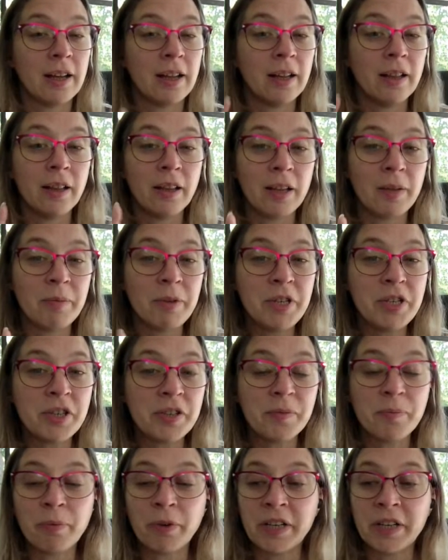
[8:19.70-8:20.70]
Oh, let me
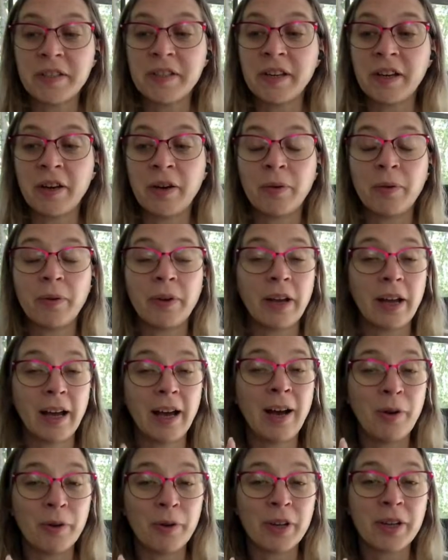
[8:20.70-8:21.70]
just break down
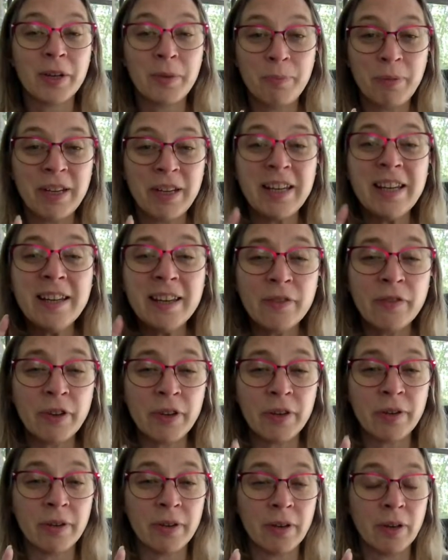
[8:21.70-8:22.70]
how it could be
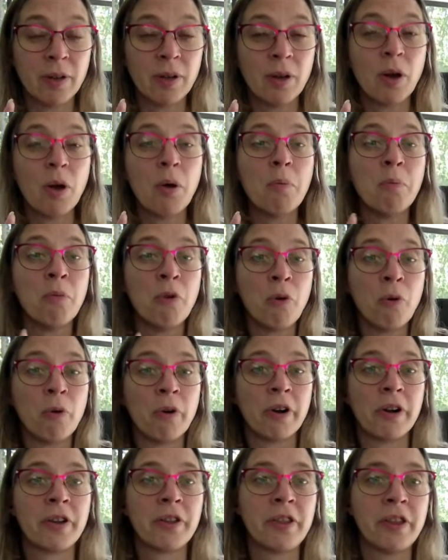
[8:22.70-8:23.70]
even
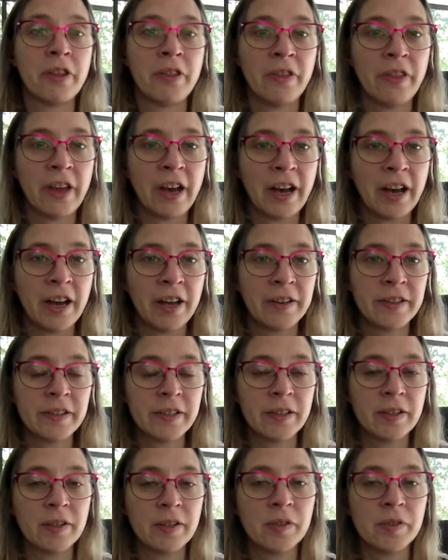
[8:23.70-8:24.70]
more than that.
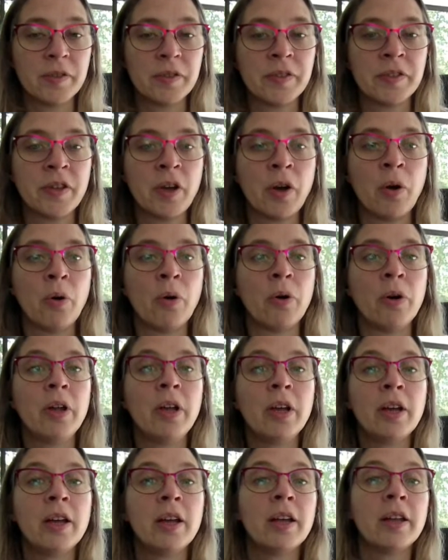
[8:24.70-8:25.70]
So
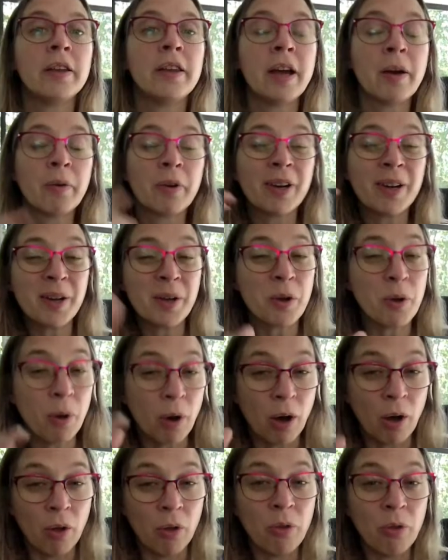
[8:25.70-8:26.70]
now we're going to go
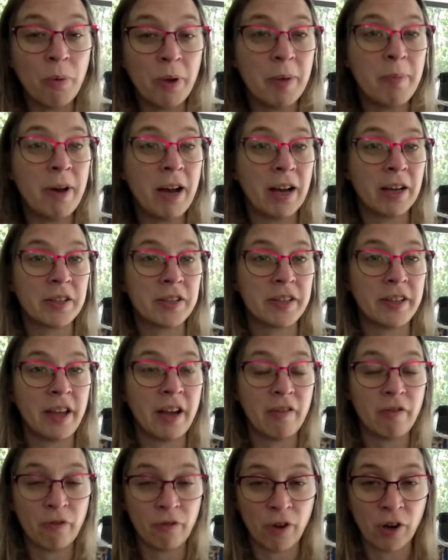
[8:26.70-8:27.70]
all the way back to
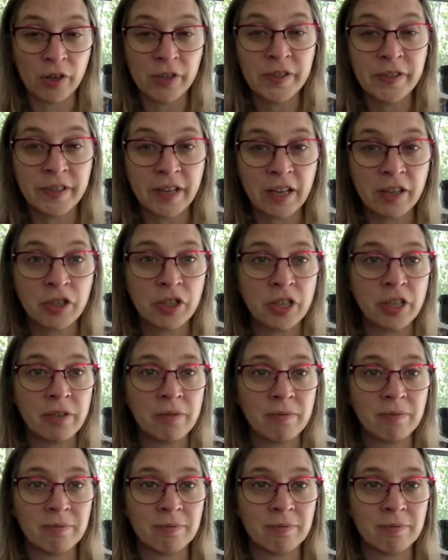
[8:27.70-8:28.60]
that first section.